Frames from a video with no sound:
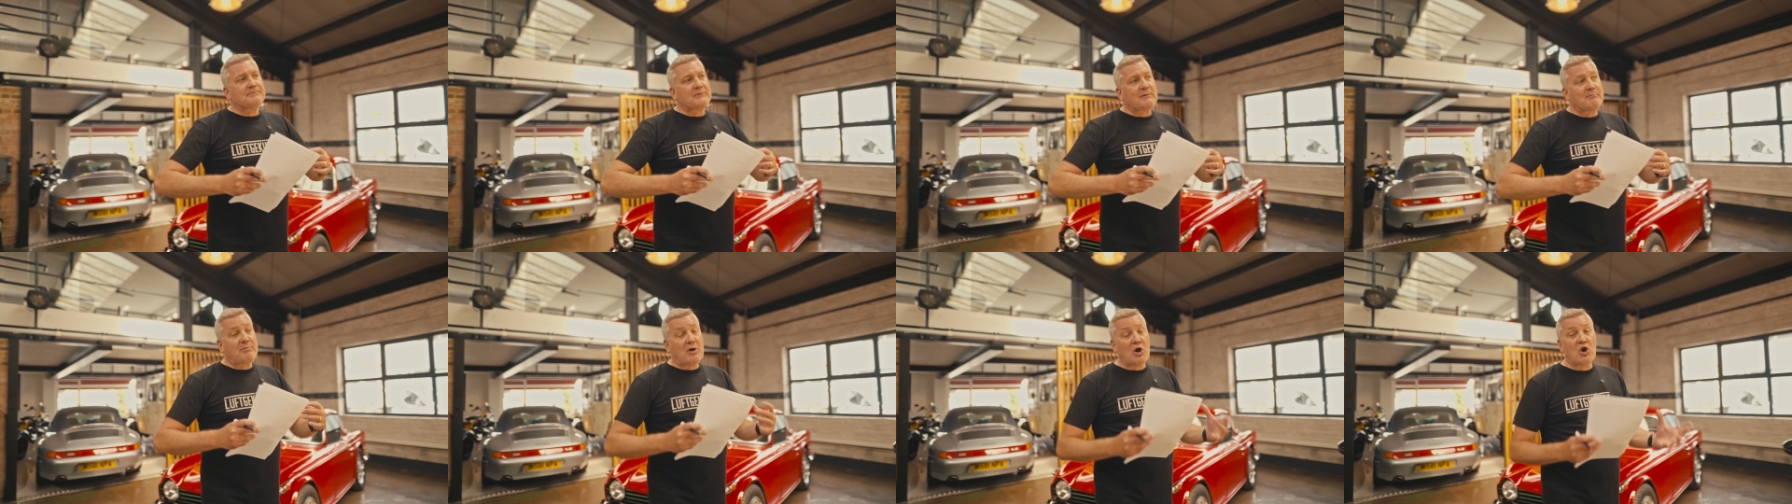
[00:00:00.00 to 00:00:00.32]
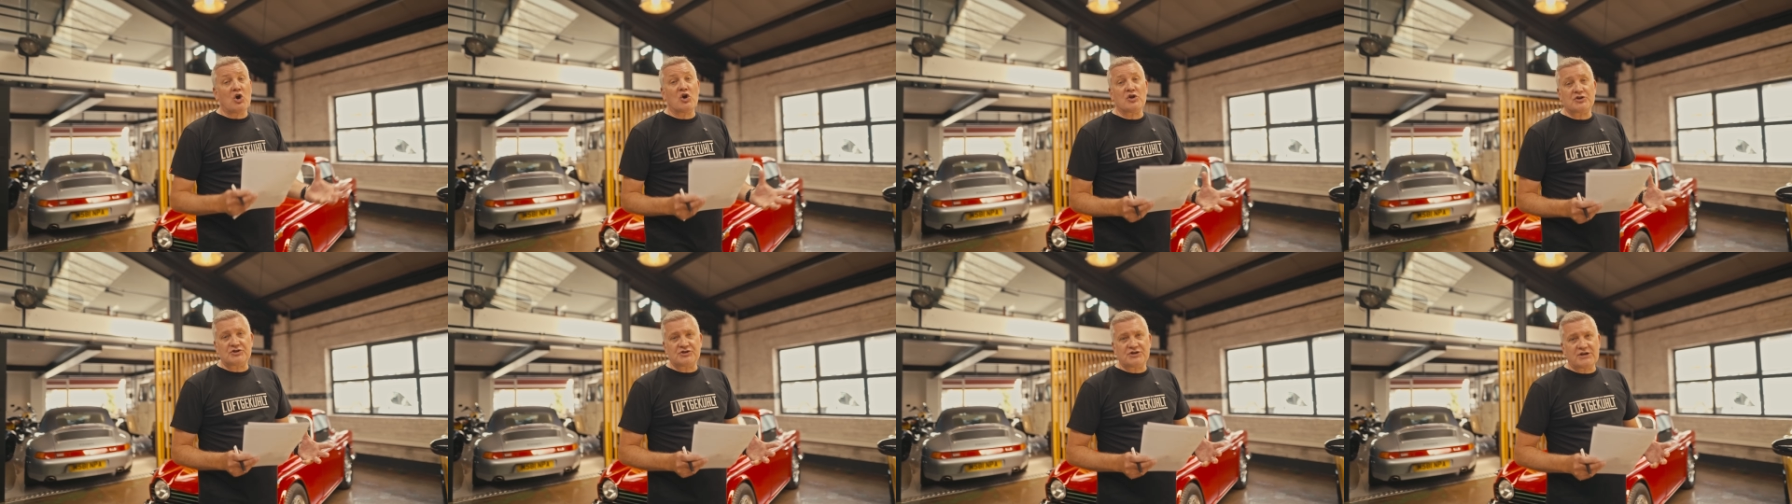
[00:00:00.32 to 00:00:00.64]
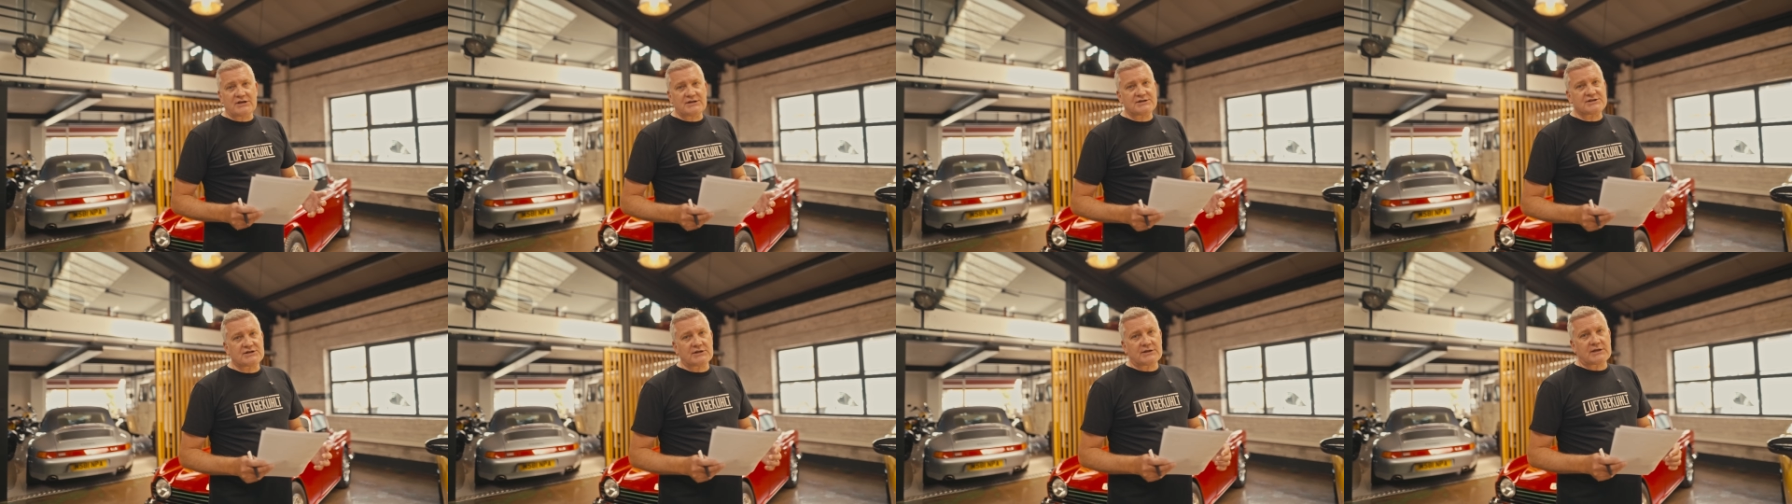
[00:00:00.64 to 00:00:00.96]

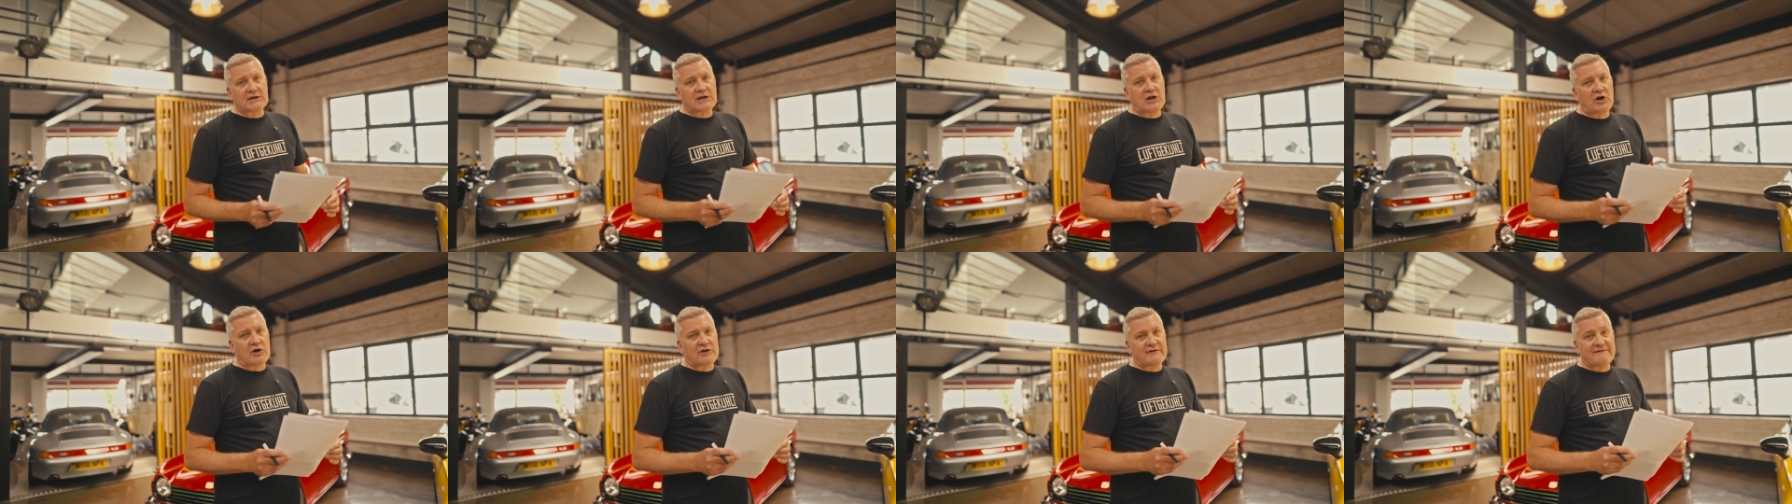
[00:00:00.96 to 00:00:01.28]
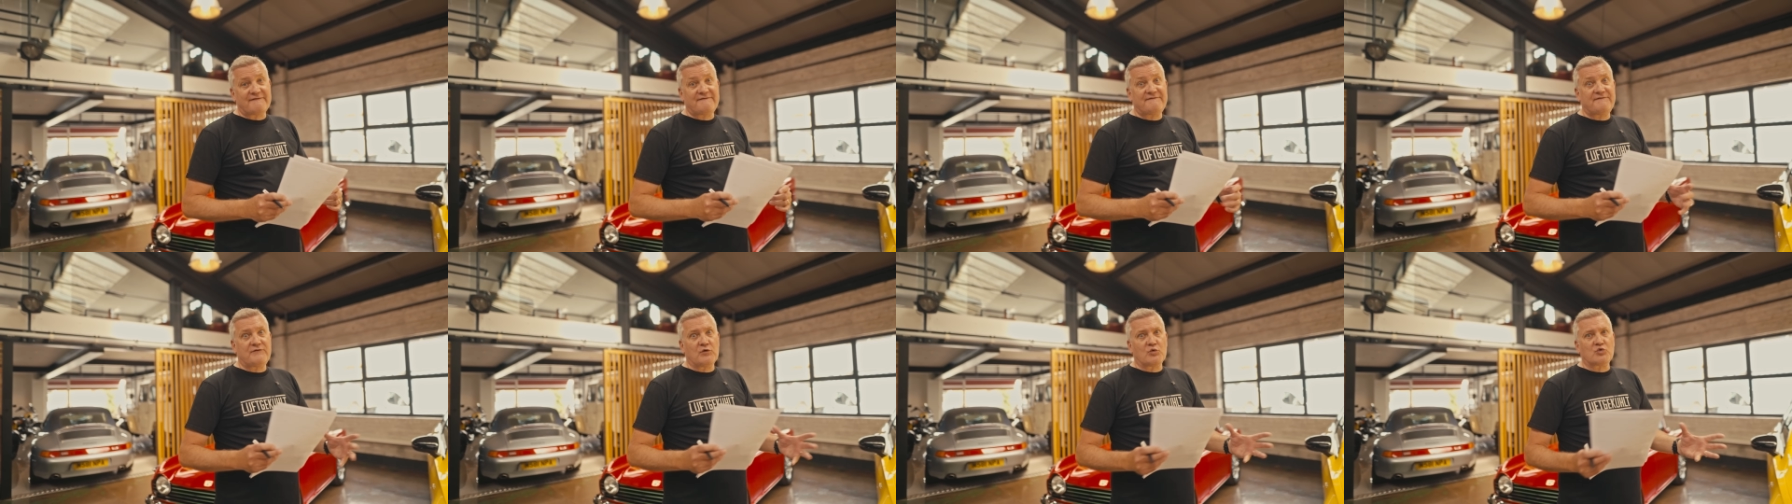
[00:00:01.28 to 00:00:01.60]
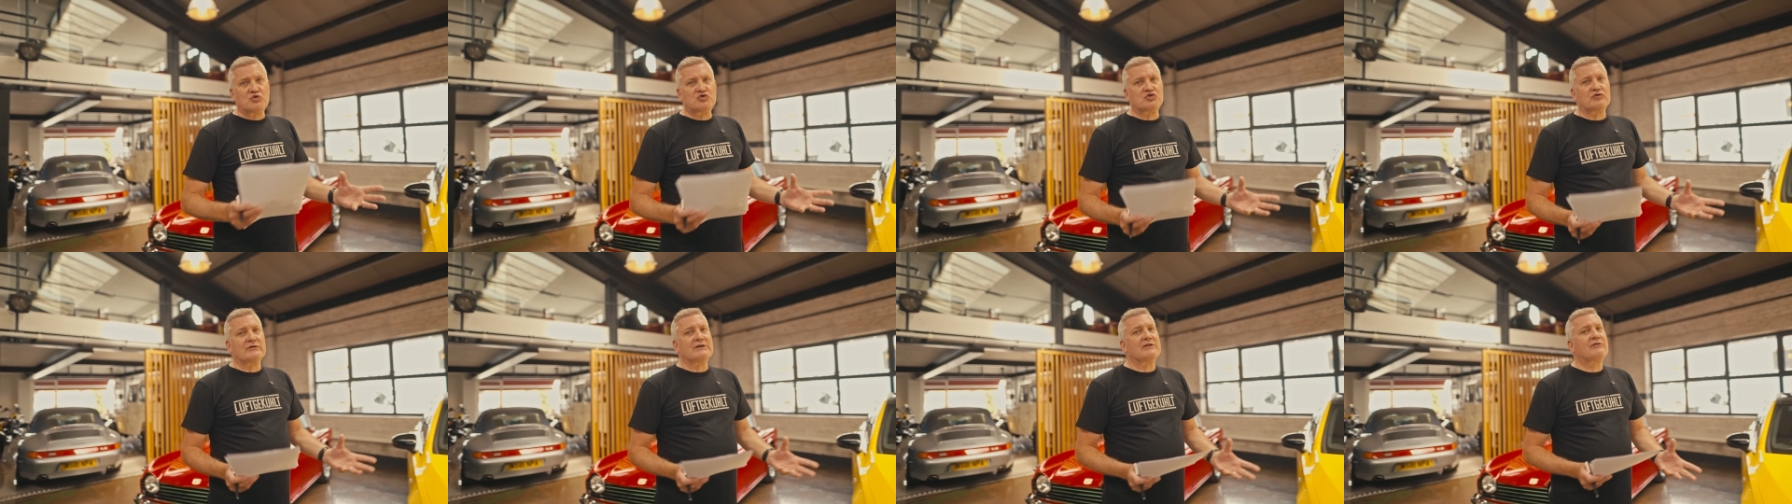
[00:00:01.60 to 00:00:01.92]
purchase and the kind of
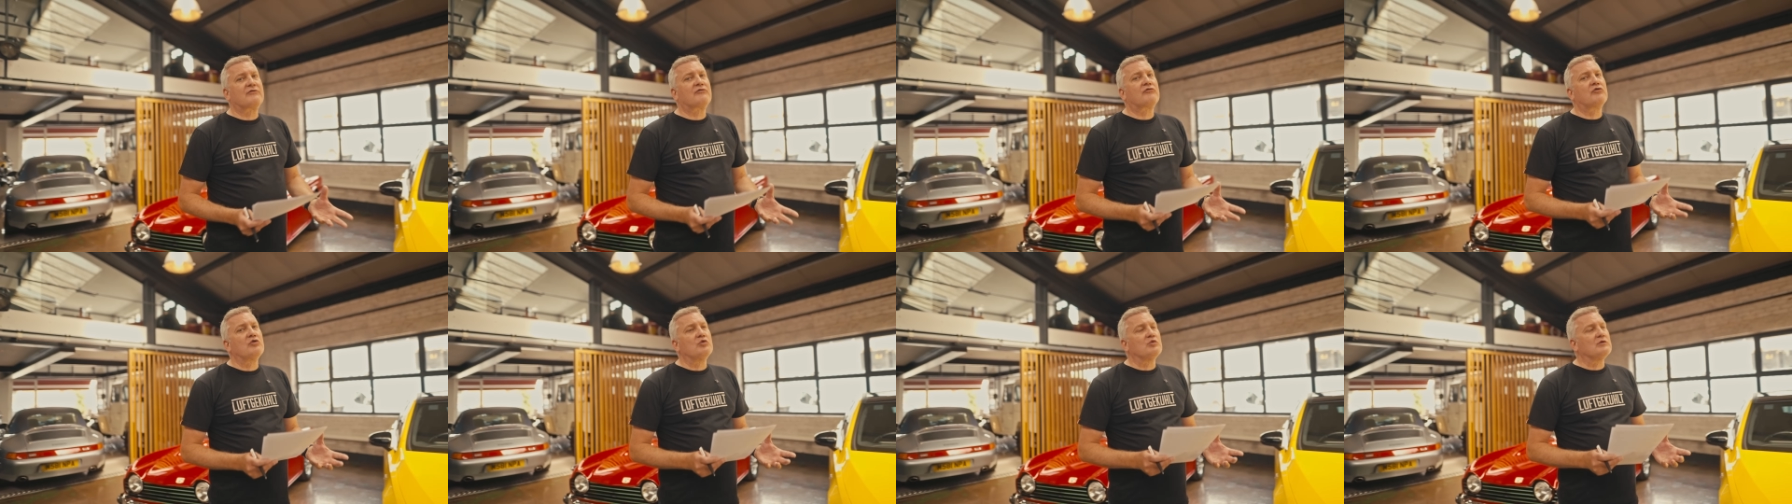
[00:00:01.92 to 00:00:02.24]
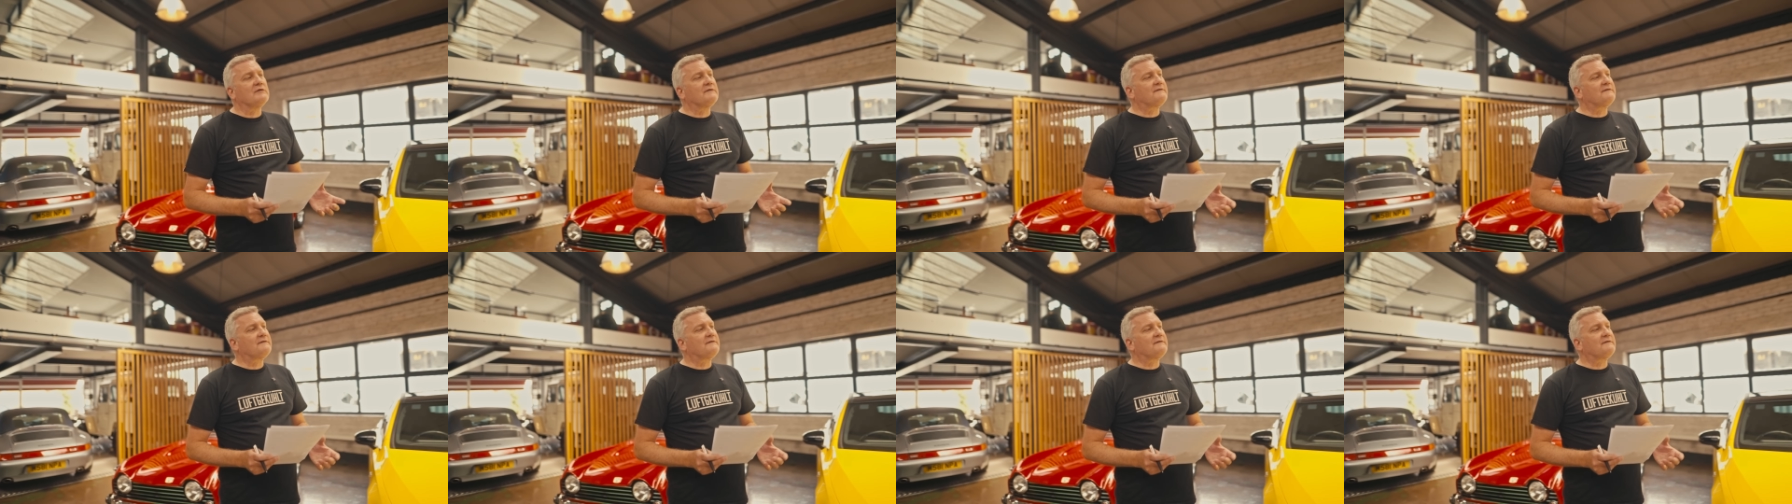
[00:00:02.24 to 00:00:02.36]
filtering through